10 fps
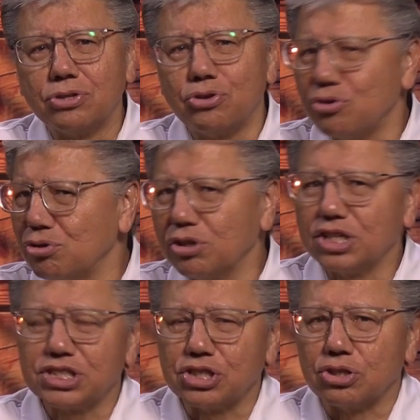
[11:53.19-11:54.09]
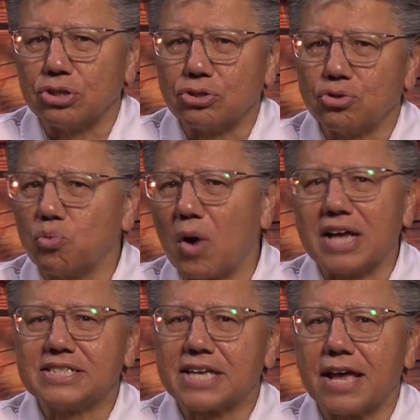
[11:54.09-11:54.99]
Do you listen to
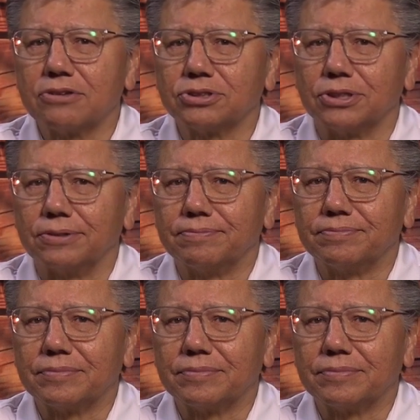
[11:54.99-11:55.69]
wise counsel?